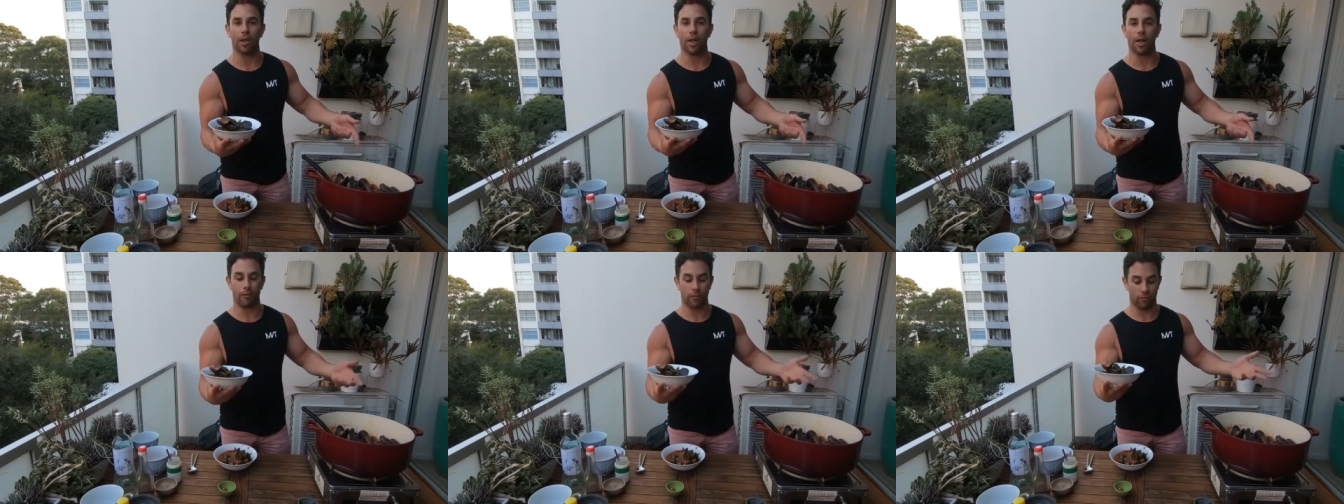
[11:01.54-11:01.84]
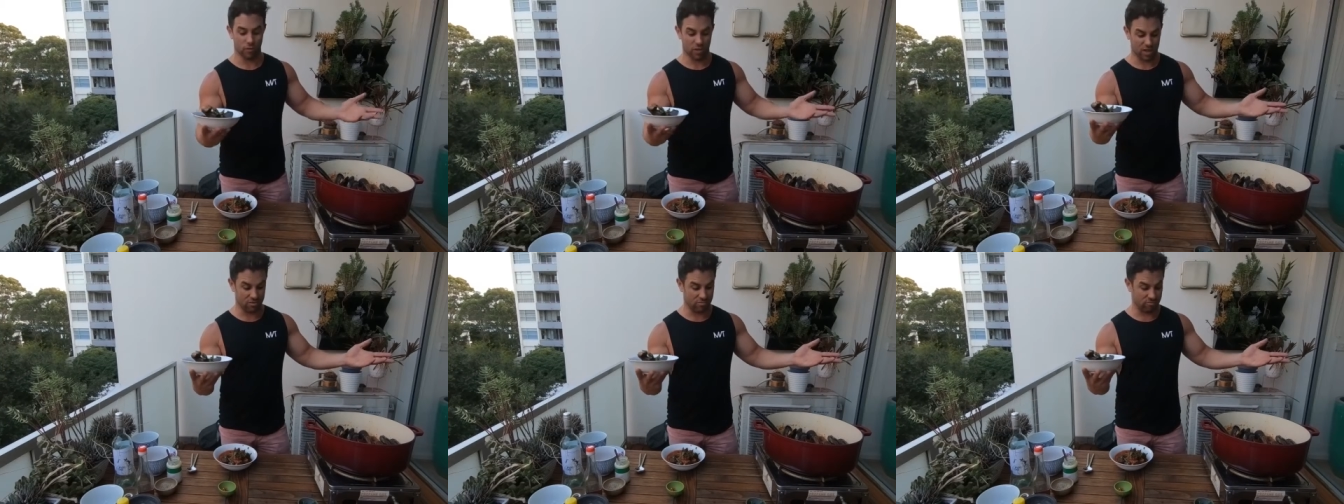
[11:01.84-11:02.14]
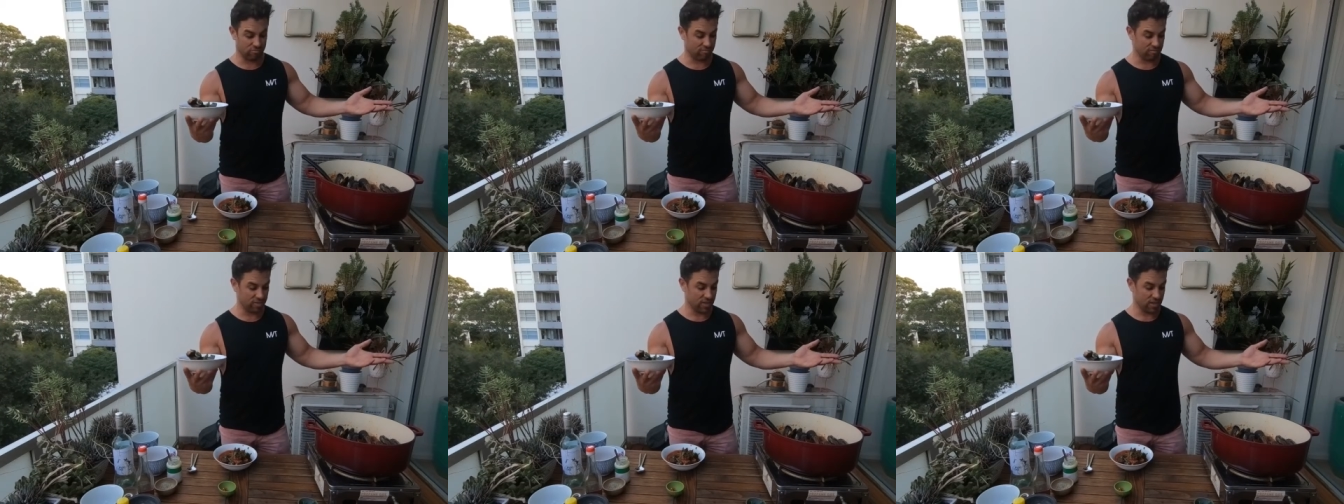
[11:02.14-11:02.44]
left
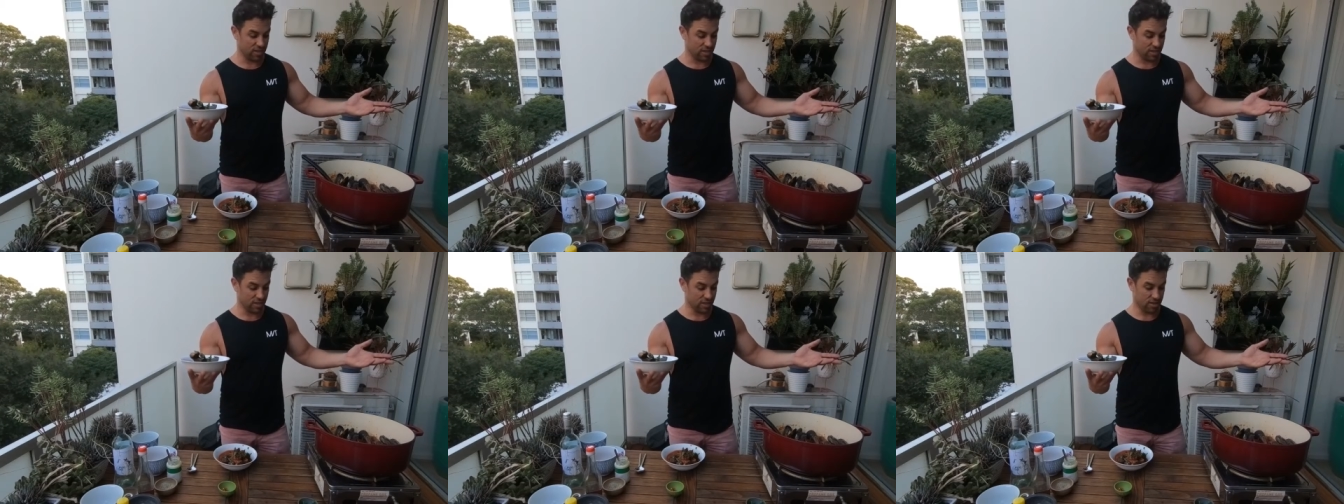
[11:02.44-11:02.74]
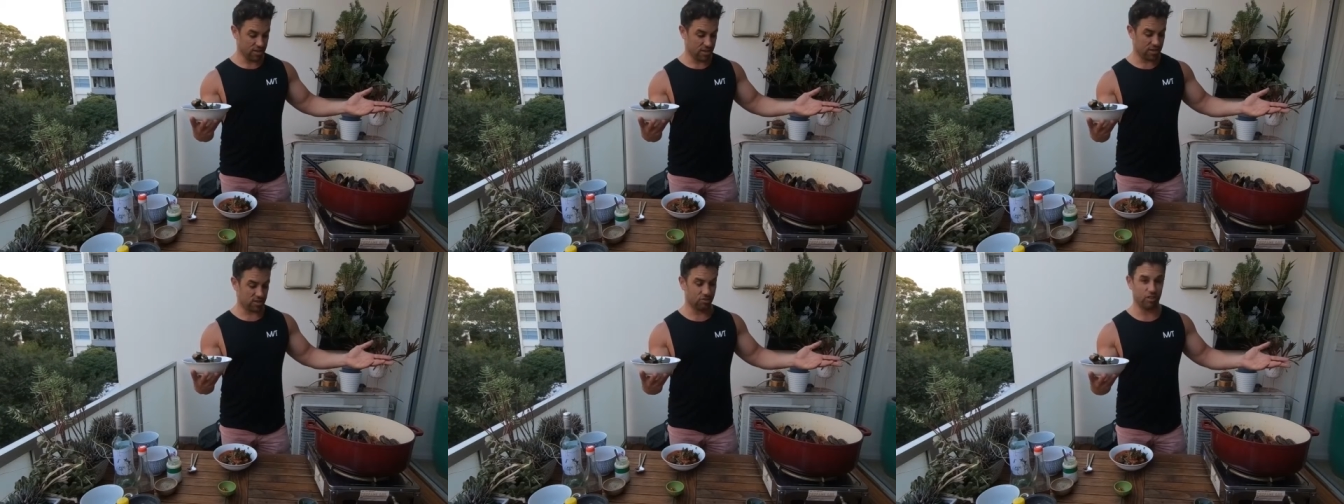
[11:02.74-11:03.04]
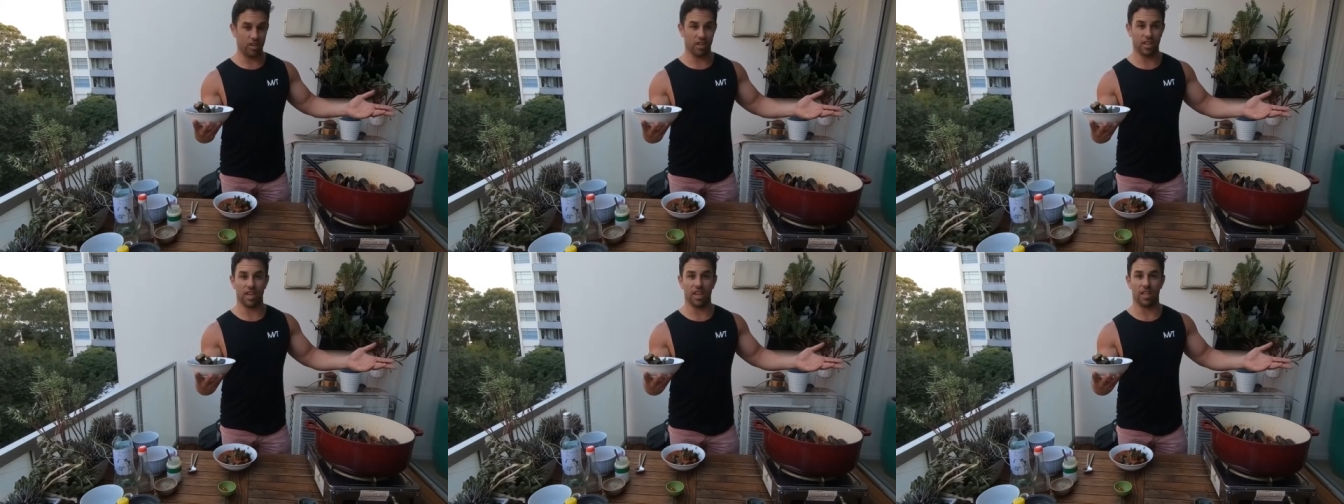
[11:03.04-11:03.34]
and it's
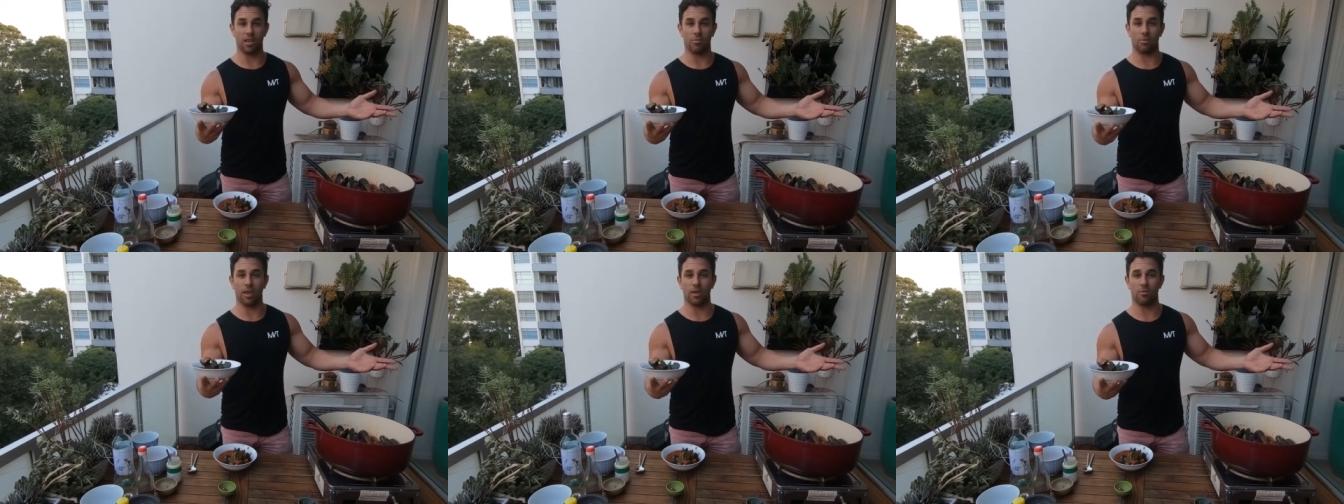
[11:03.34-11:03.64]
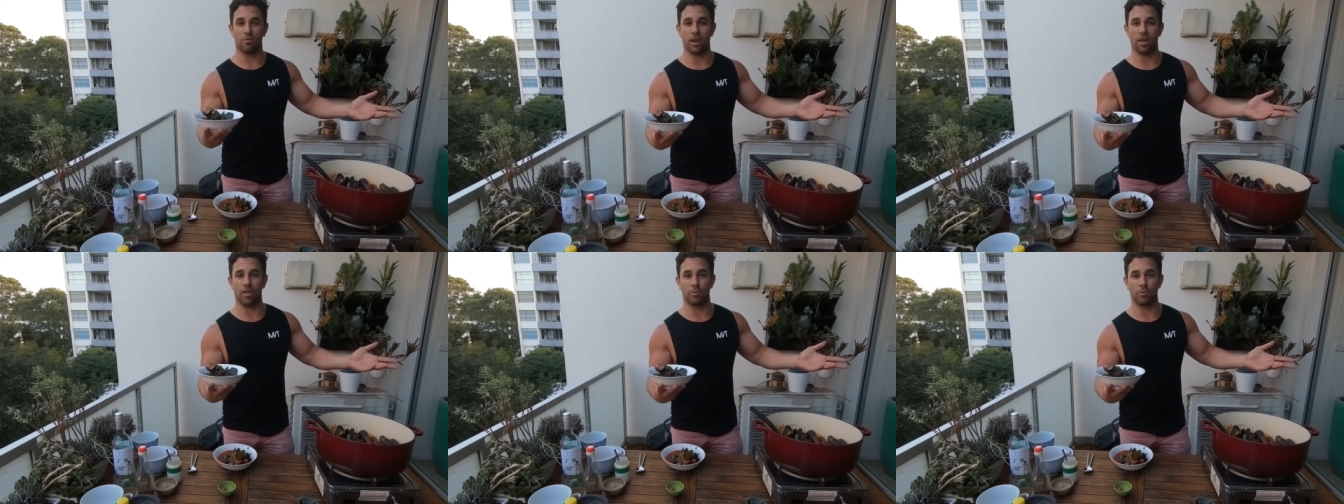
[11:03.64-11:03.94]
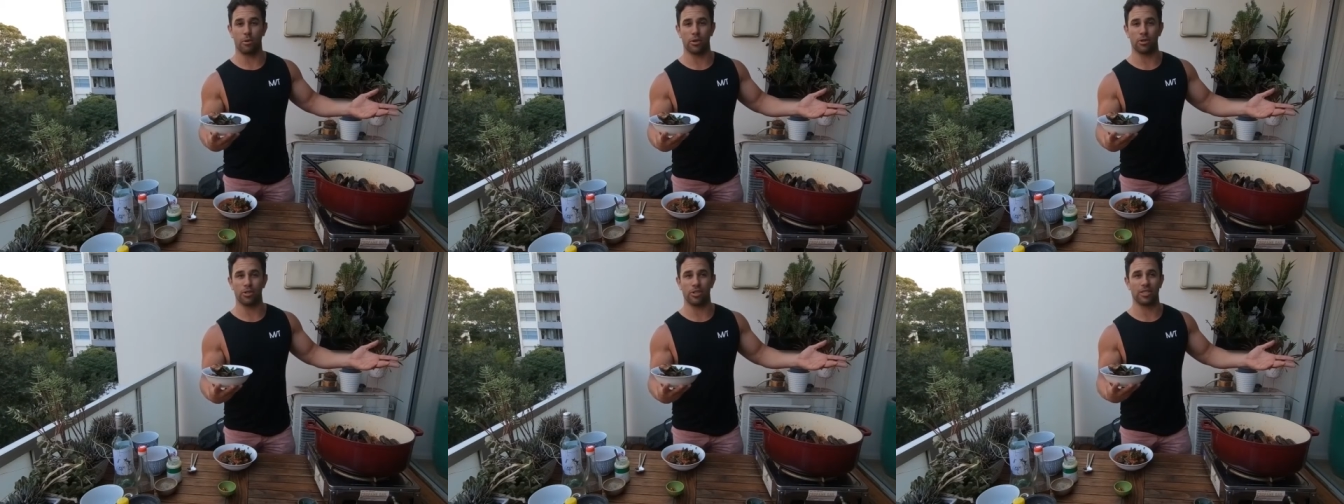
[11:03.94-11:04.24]
really only me and one other
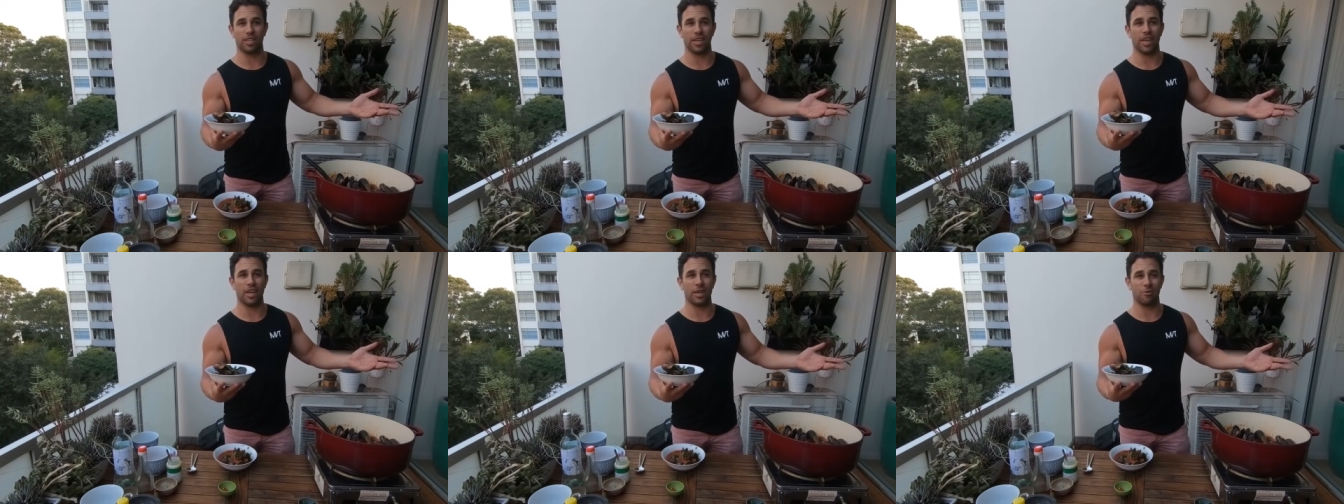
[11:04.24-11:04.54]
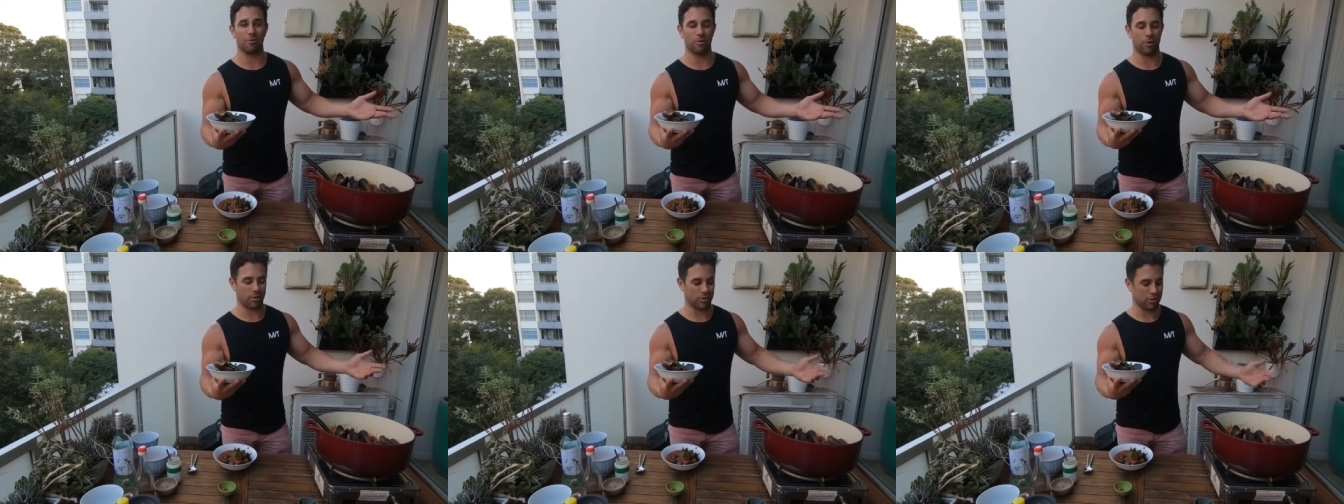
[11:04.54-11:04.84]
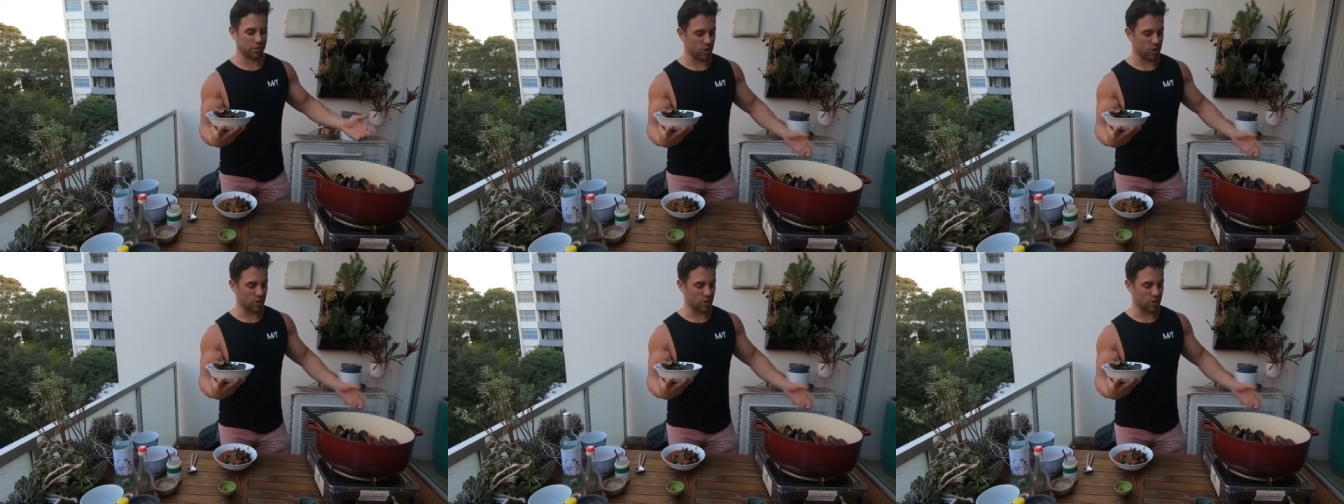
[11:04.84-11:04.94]
person to eat it with.